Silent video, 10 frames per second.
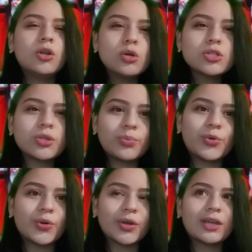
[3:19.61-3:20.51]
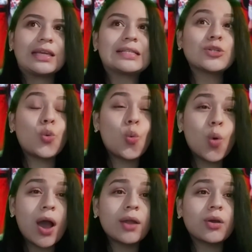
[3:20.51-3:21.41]
Luxembourg is
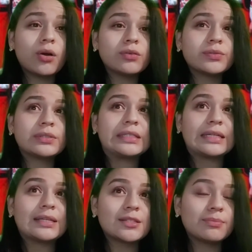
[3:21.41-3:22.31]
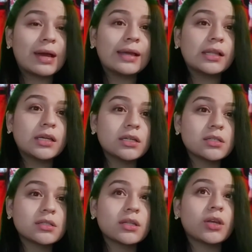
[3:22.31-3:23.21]
one of the
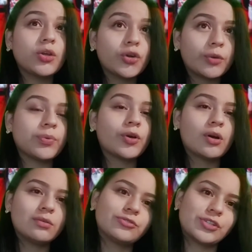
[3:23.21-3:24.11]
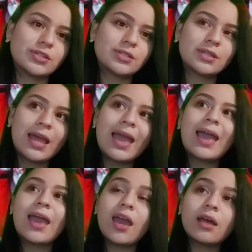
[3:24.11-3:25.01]
smallest European countries
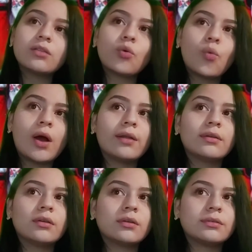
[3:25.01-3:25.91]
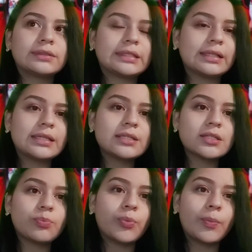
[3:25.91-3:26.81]
and one the
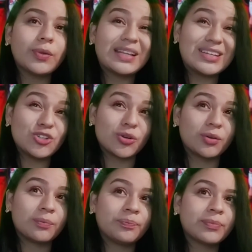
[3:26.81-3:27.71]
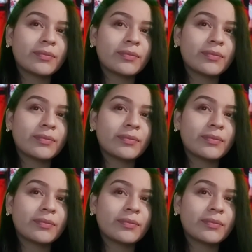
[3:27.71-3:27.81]
least population.